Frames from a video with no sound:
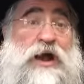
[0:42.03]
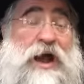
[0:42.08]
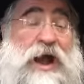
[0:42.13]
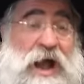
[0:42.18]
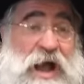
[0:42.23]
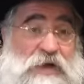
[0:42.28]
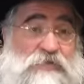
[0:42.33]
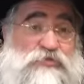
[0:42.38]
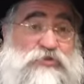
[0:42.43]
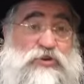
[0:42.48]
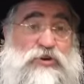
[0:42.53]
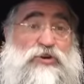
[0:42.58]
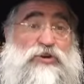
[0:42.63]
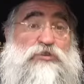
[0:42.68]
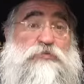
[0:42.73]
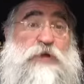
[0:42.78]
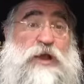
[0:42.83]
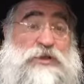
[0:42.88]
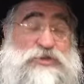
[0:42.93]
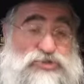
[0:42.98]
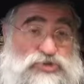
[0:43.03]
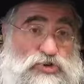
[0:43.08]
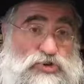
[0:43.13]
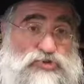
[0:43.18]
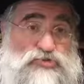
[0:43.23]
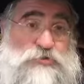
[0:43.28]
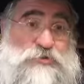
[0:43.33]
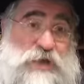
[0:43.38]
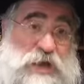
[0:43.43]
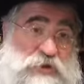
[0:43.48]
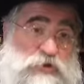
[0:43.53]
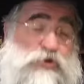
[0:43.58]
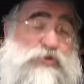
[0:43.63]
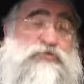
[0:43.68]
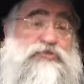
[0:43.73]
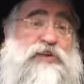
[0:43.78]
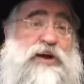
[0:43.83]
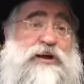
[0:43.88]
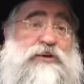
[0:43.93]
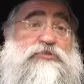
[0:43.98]
Avraham had children, not all
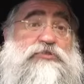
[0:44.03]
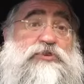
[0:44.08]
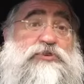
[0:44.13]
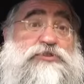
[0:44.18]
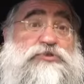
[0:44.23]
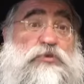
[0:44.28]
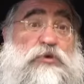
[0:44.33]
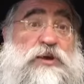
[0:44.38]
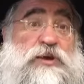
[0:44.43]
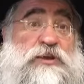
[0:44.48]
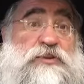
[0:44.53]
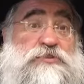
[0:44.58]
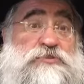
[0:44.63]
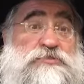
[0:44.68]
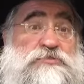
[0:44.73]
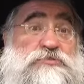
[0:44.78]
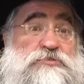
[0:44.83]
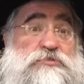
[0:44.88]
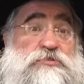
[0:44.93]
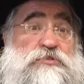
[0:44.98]
followed in his ways.